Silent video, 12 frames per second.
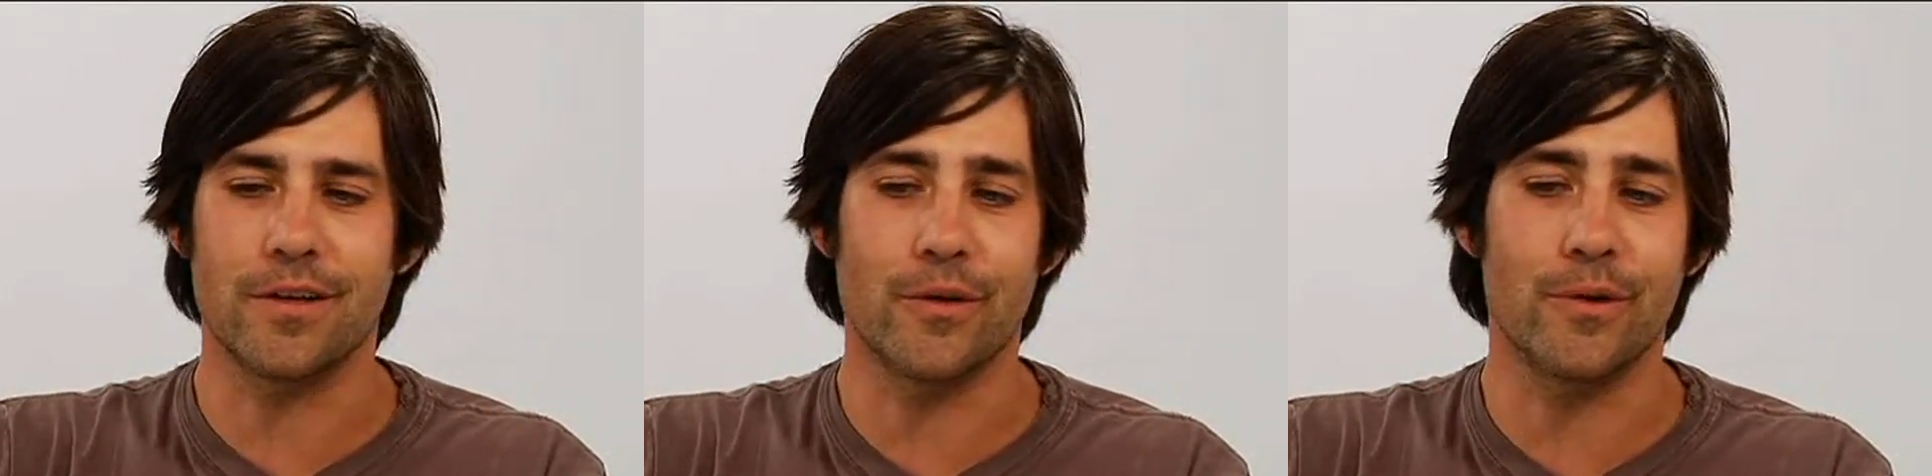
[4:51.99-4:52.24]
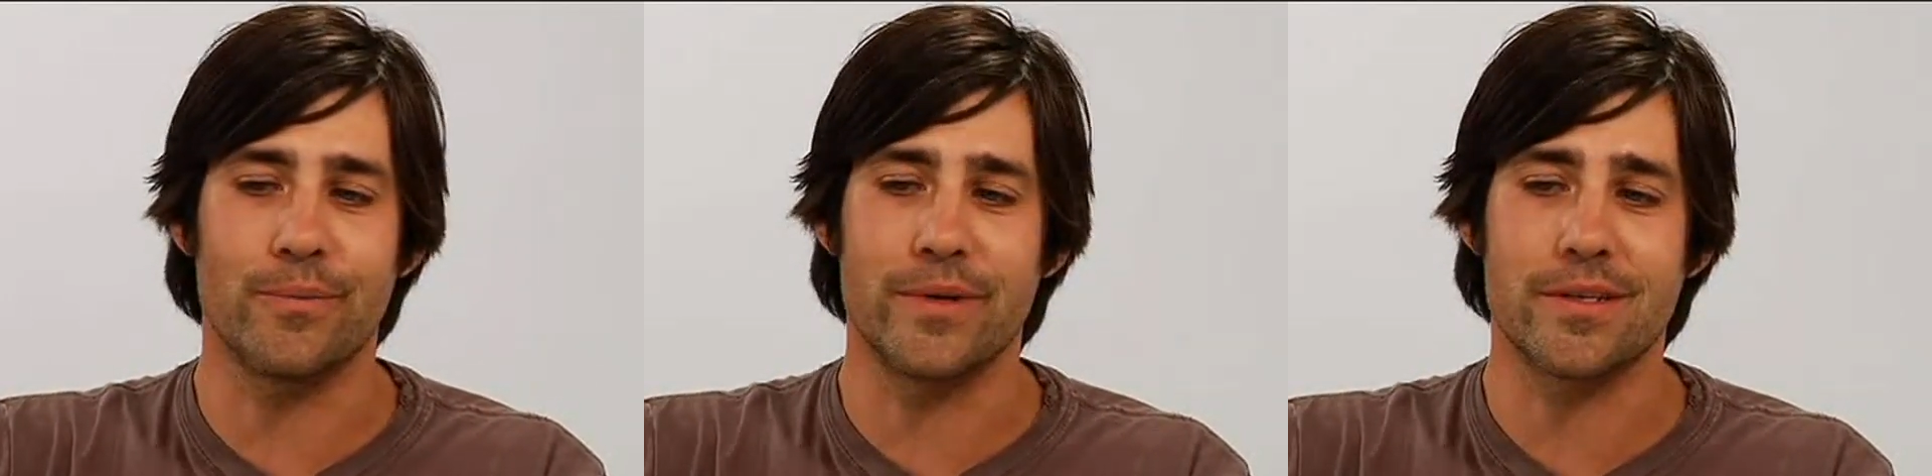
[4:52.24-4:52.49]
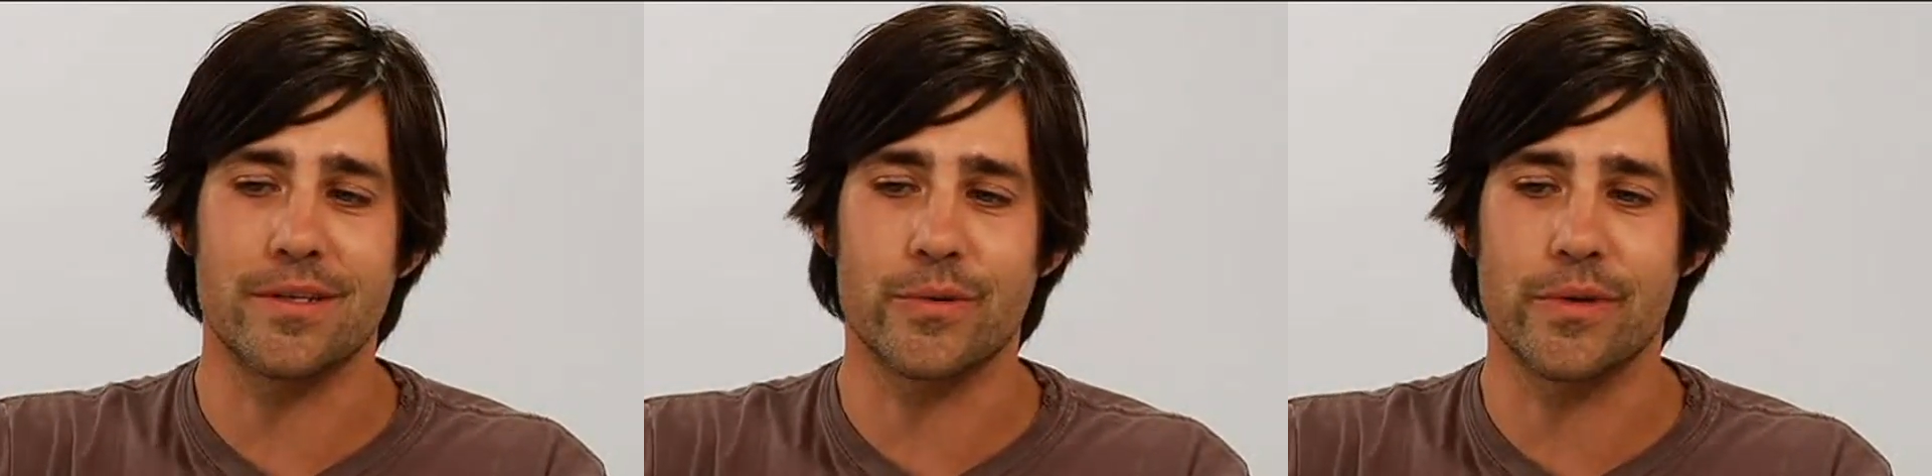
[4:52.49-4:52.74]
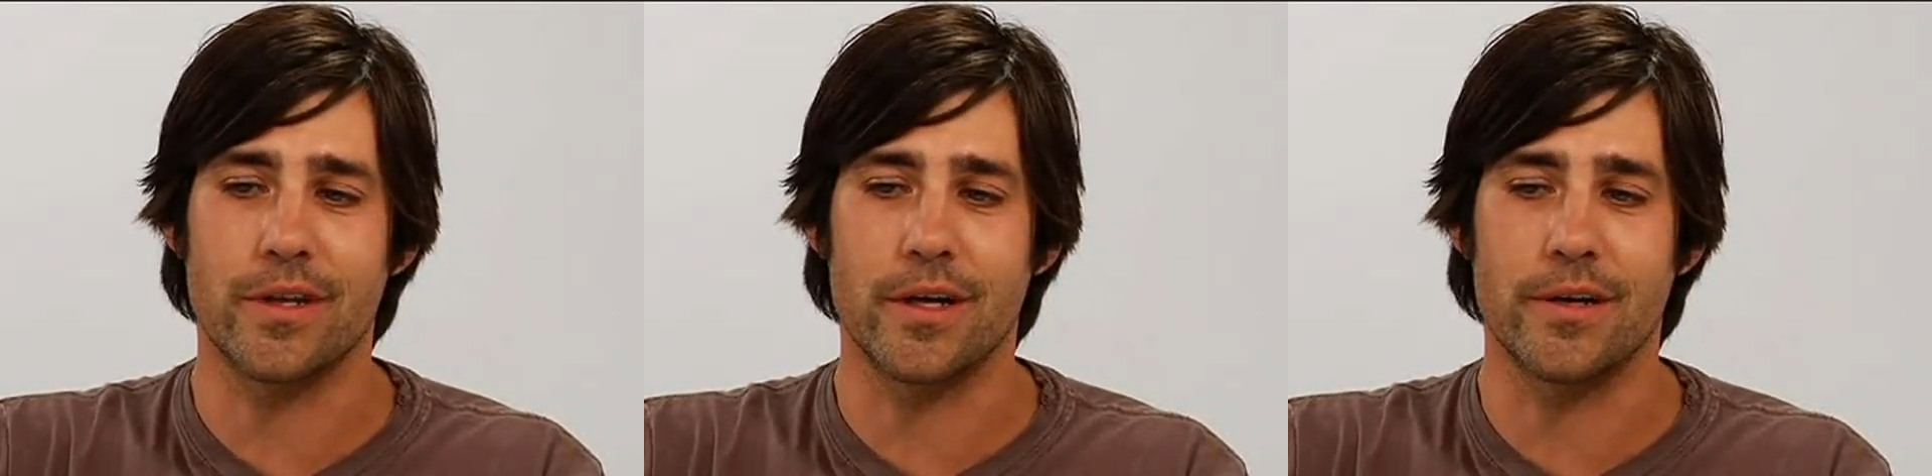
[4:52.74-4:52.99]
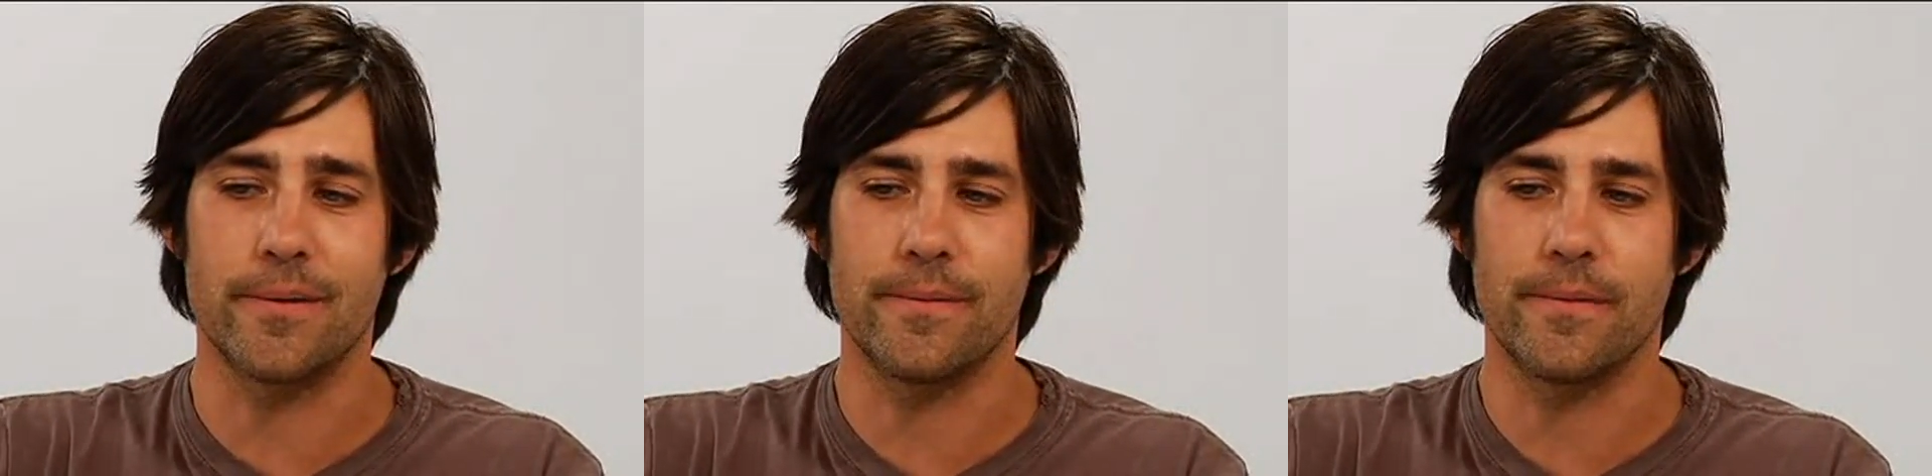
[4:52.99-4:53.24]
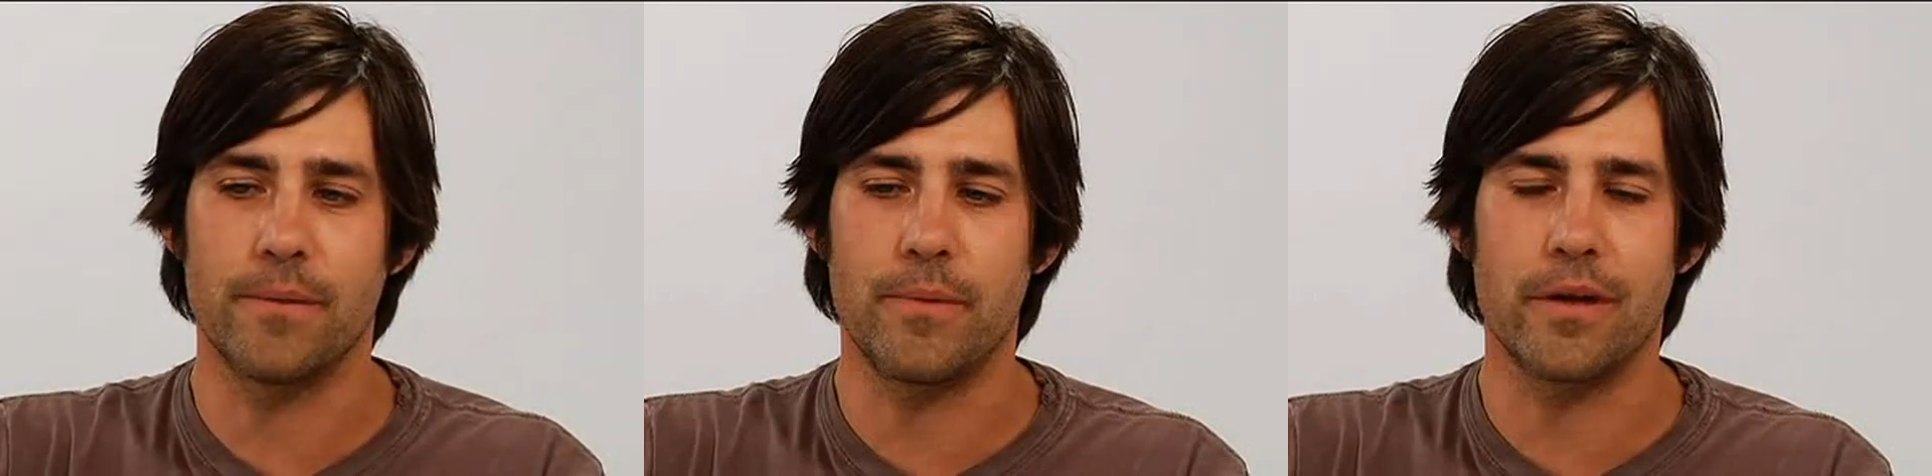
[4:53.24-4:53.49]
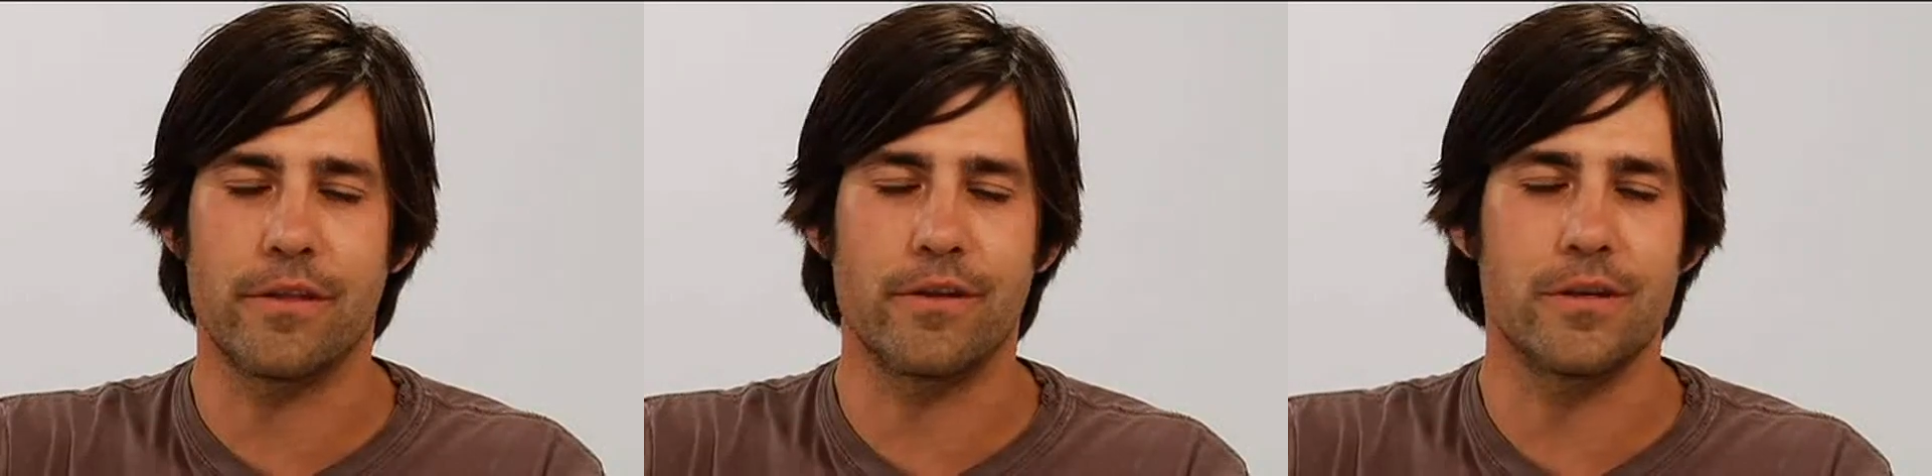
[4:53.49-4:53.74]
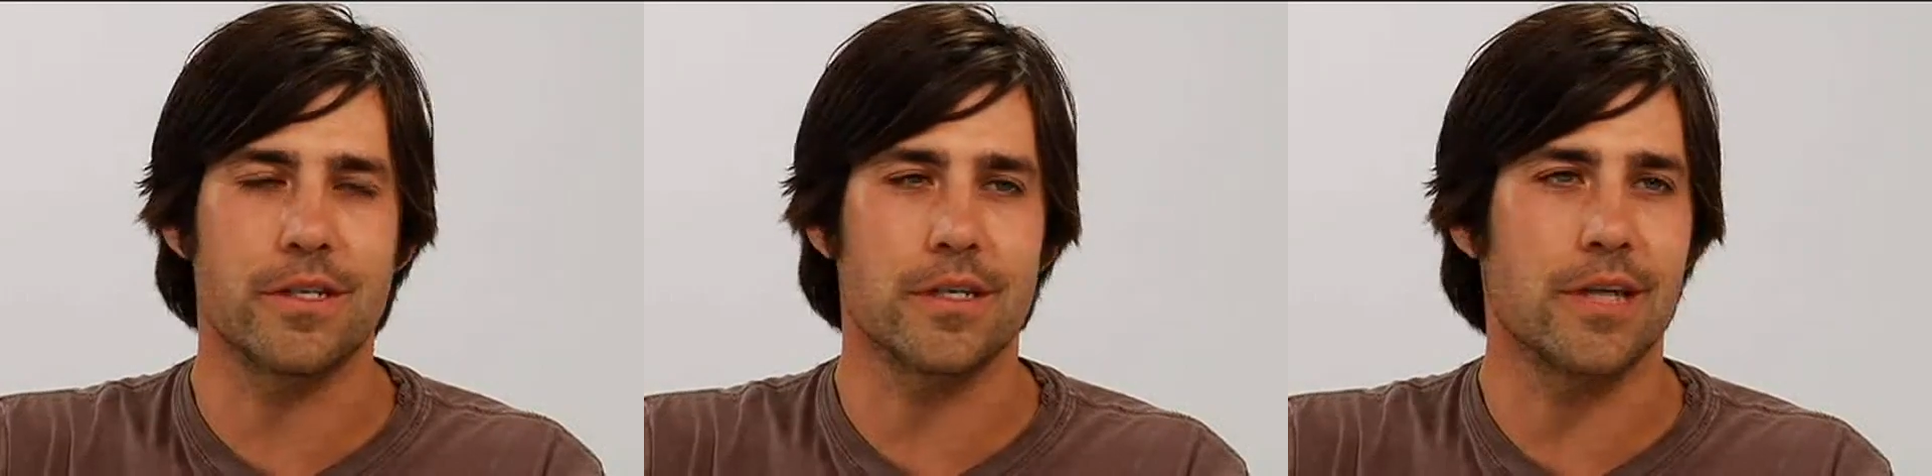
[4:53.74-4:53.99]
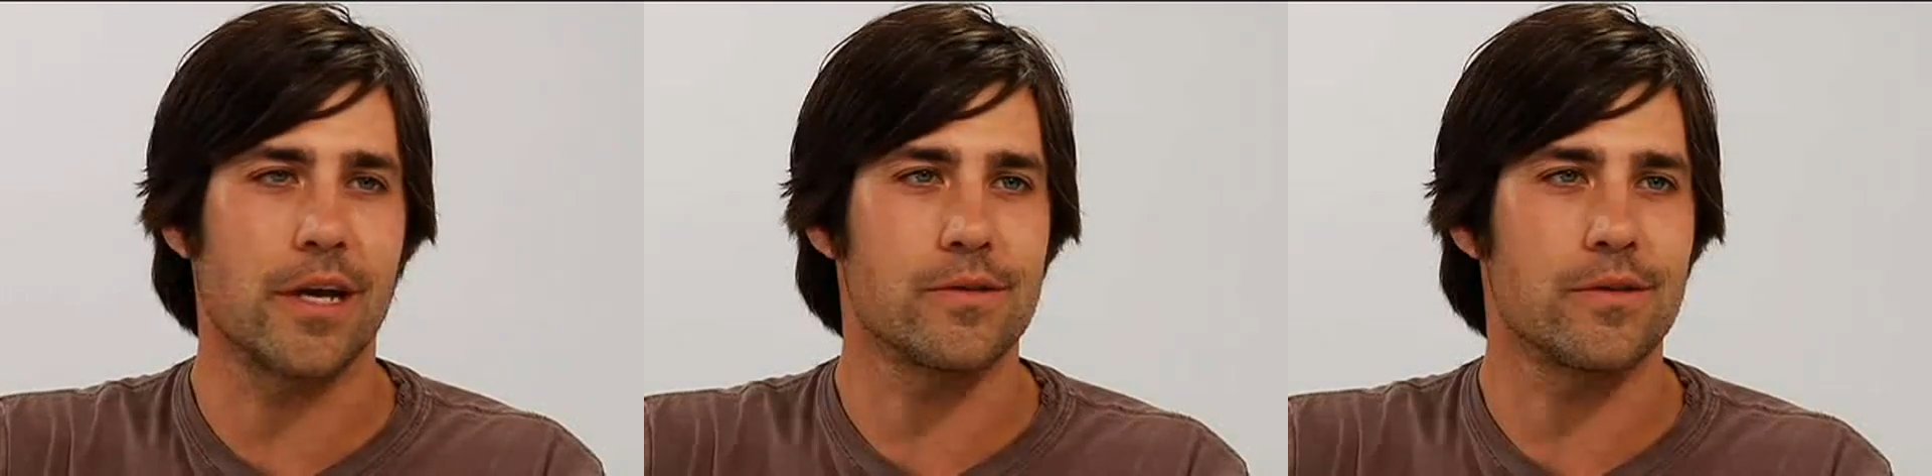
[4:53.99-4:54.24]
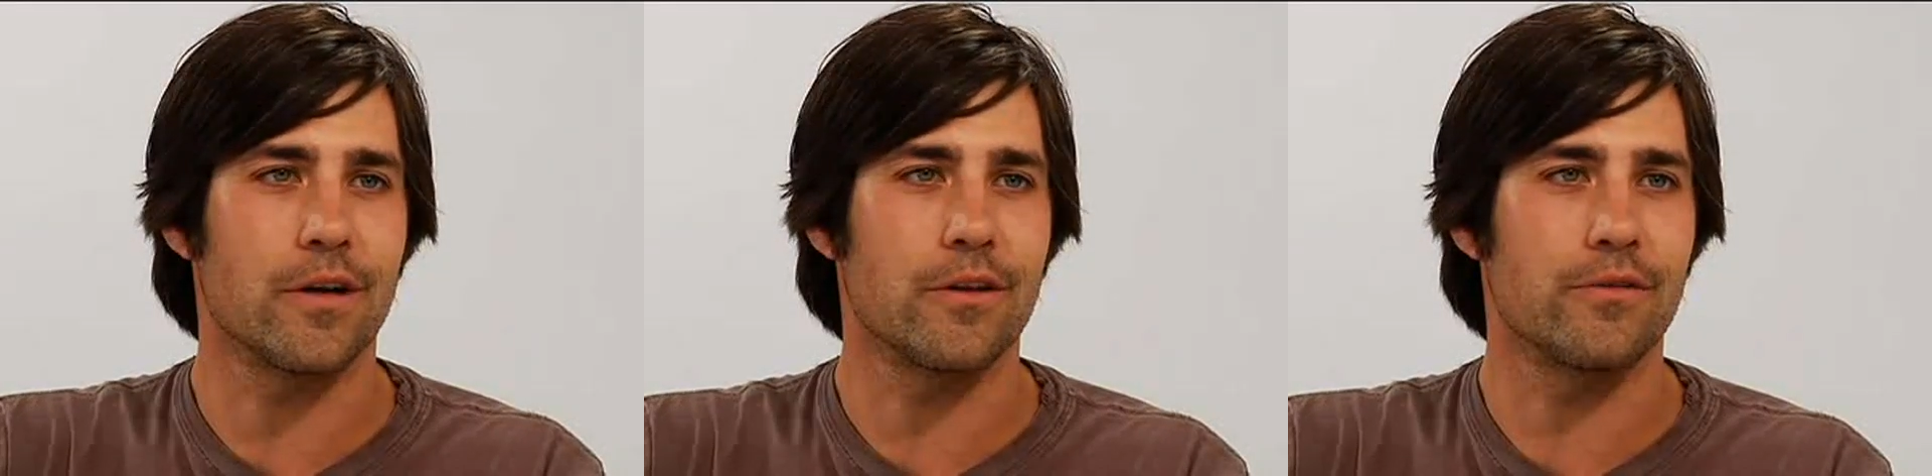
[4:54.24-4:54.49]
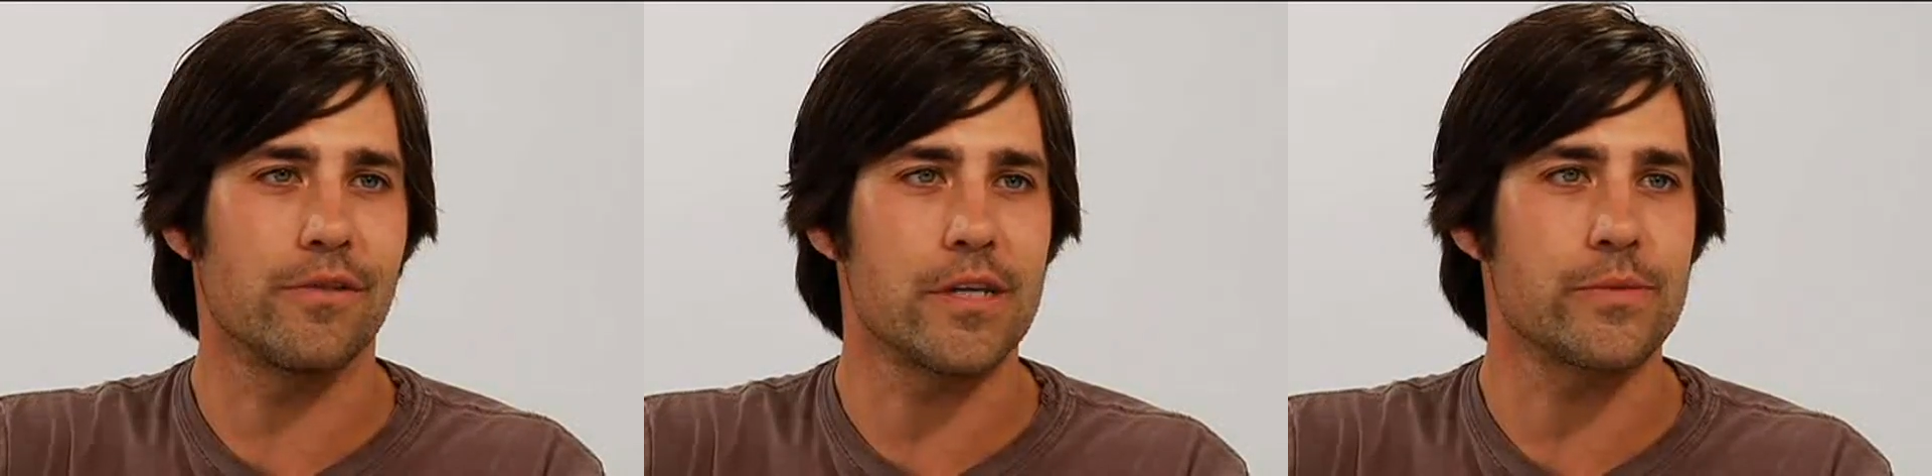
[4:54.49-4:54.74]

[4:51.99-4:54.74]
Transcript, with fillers: the whole business with about a $36,000